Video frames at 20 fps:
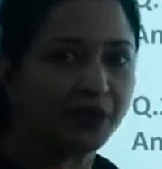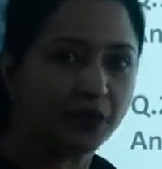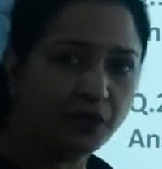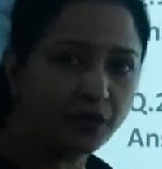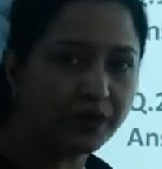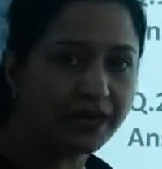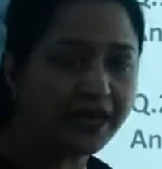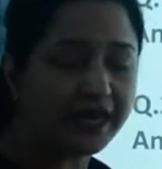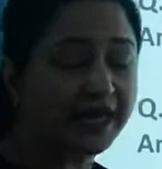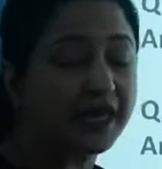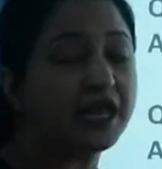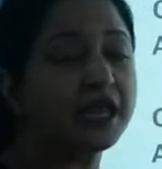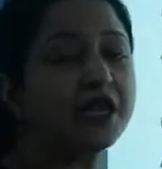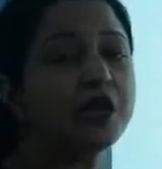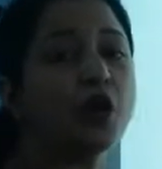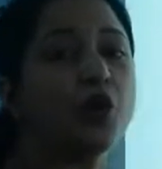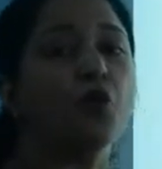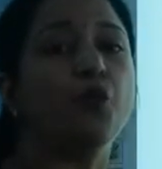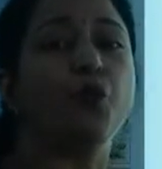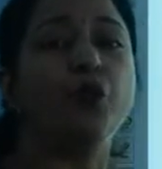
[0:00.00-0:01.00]
Okay,
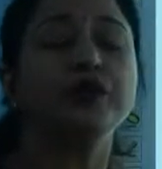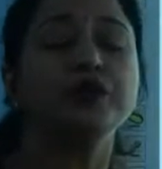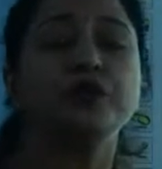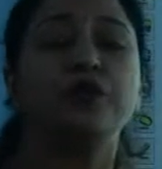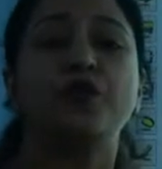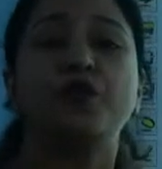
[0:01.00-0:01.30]
now what